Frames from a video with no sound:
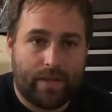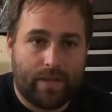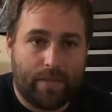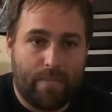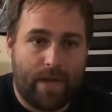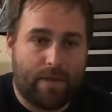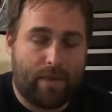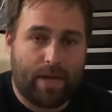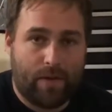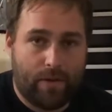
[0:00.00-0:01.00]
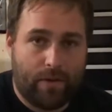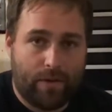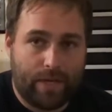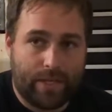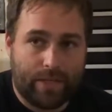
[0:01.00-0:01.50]
made it my
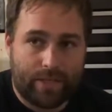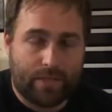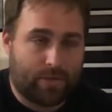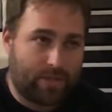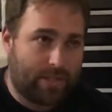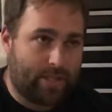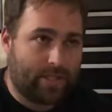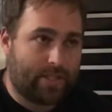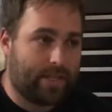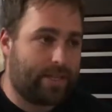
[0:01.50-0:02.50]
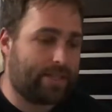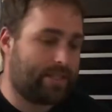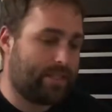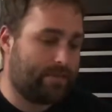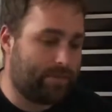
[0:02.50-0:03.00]
own and sort of took it to the next
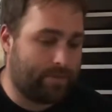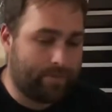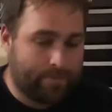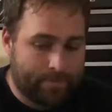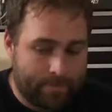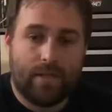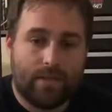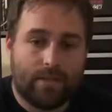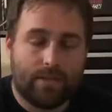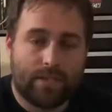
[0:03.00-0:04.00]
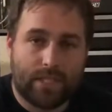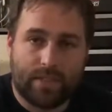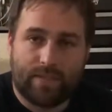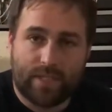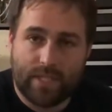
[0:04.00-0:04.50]
level. So the
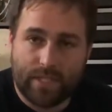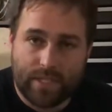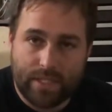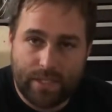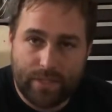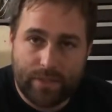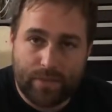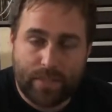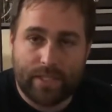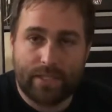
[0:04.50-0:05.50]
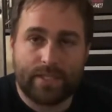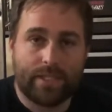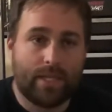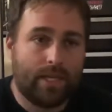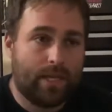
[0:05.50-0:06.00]
first thing to do was
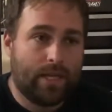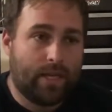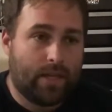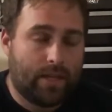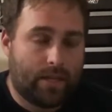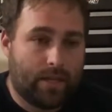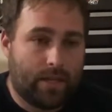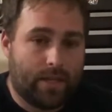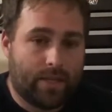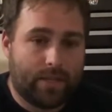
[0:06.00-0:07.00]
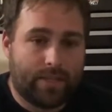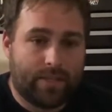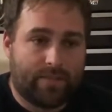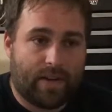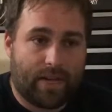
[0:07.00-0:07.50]
to
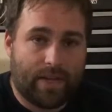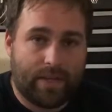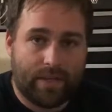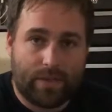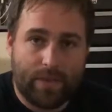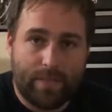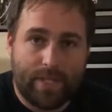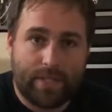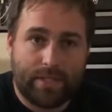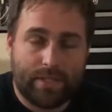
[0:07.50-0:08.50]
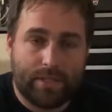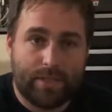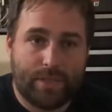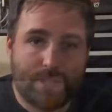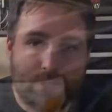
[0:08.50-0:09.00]
find equipment to ship the